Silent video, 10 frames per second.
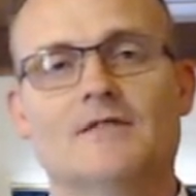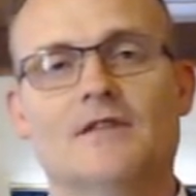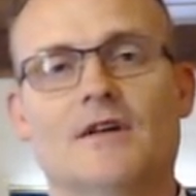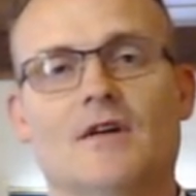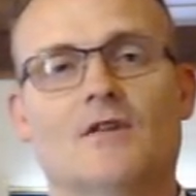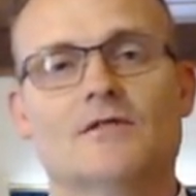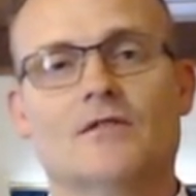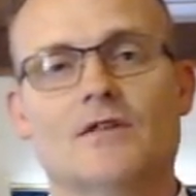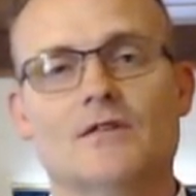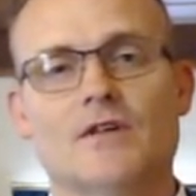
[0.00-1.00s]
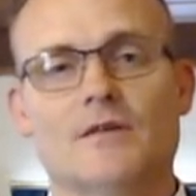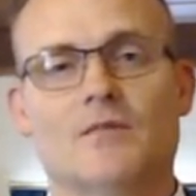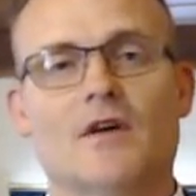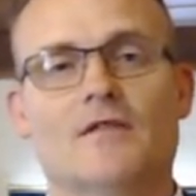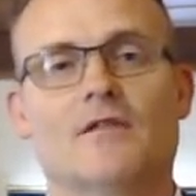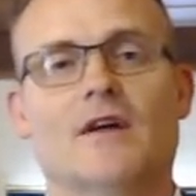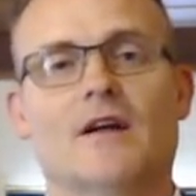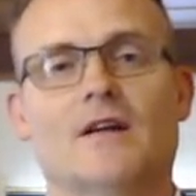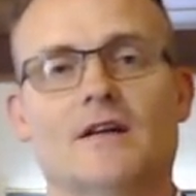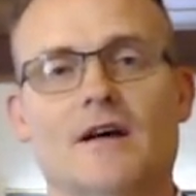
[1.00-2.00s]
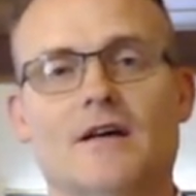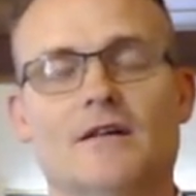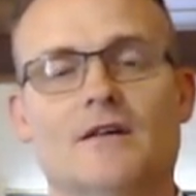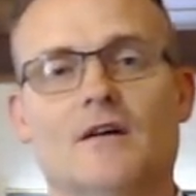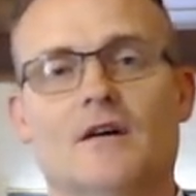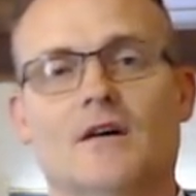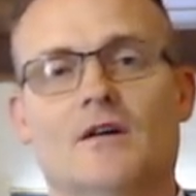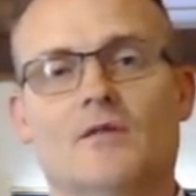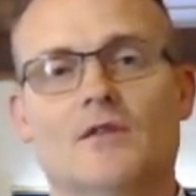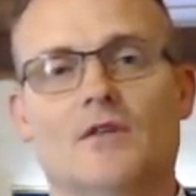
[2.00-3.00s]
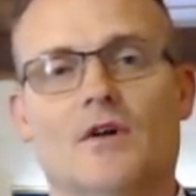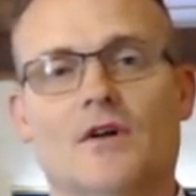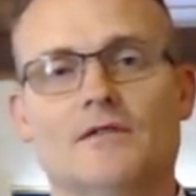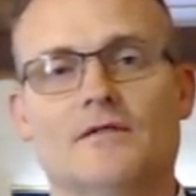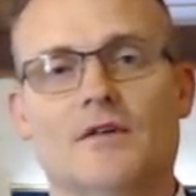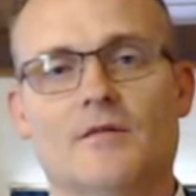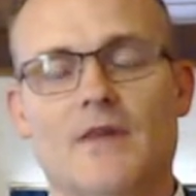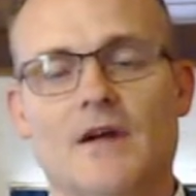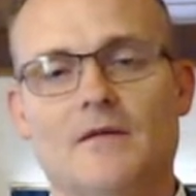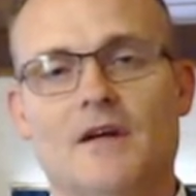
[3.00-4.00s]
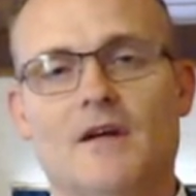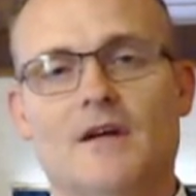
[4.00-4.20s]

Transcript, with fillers: and then also continue to pray for Nate and Annette uh, with the loss of their baby.